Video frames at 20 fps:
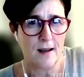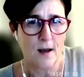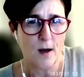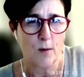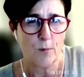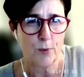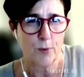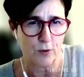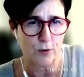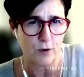
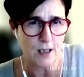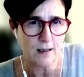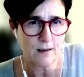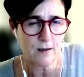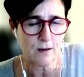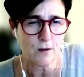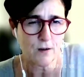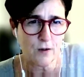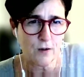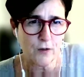protected
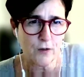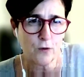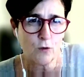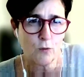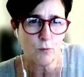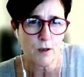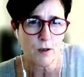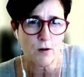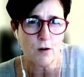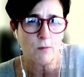us to
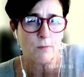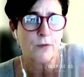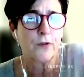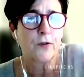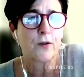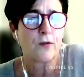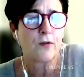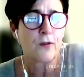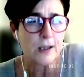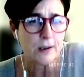become
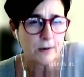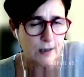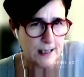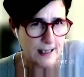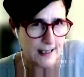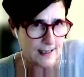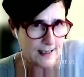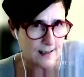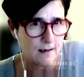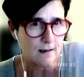severely
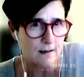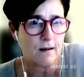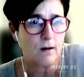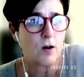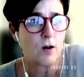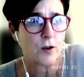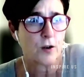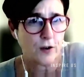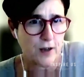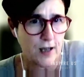ill
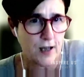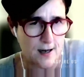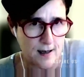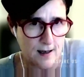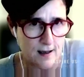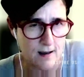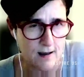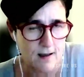or die.